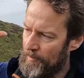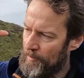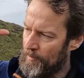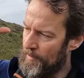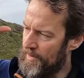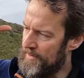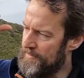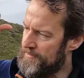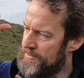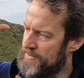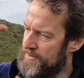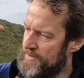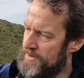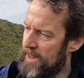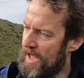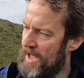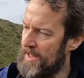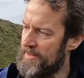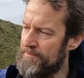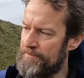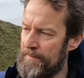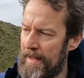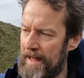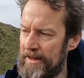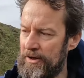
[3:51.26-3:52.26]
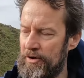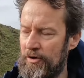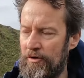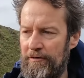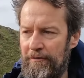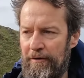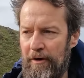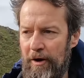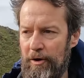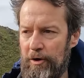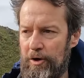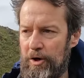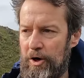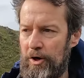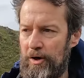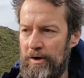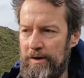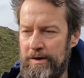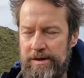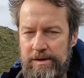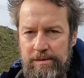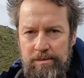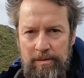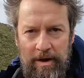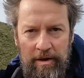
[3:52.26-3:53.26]
we've done manual
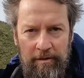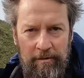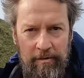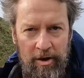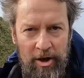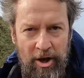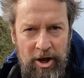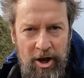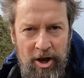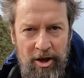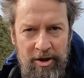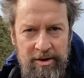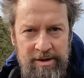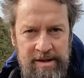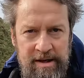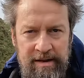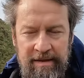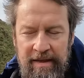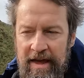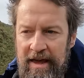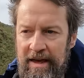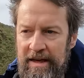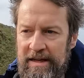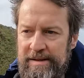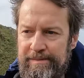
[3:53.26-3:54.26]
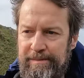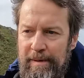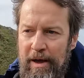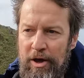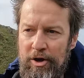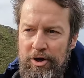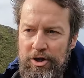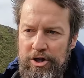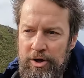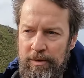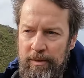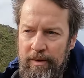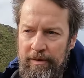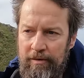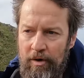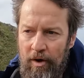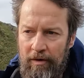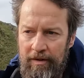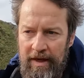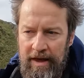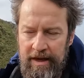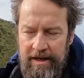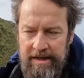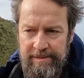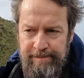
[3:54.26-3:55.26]
focus, we've looked at the exposure, we've got
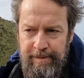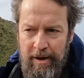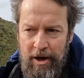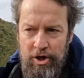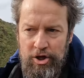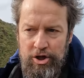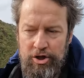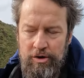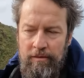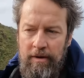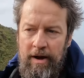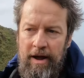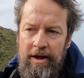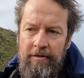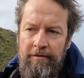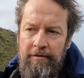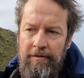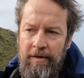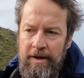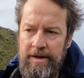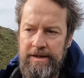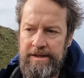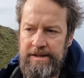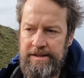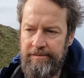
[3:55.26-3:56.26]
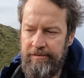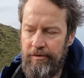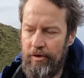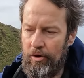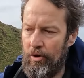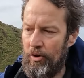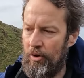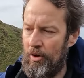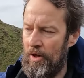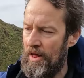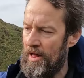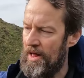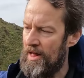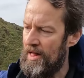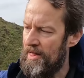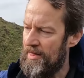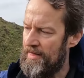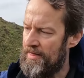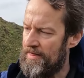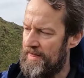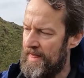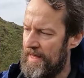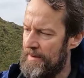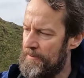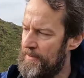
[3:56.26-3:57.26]
the exposure right first of all.
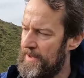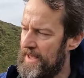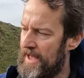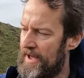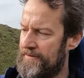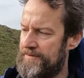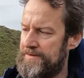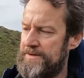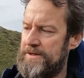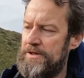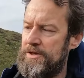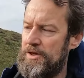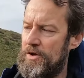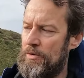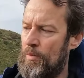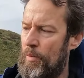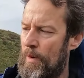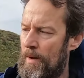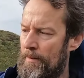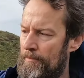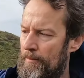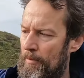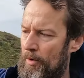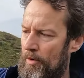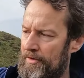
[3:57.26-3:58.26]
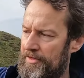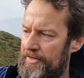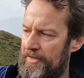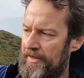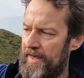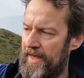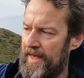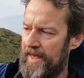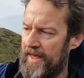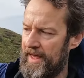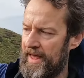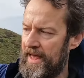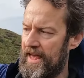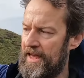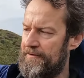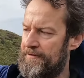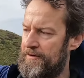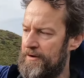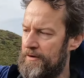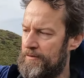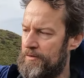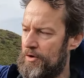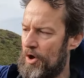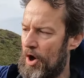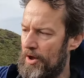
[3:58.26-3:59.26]
Then we have to do one more thing. If
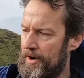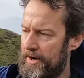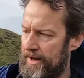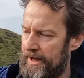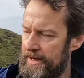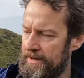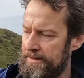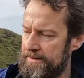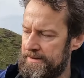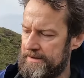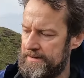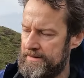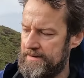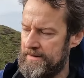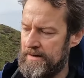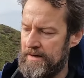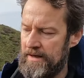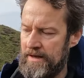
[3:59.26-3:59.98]
you've got it,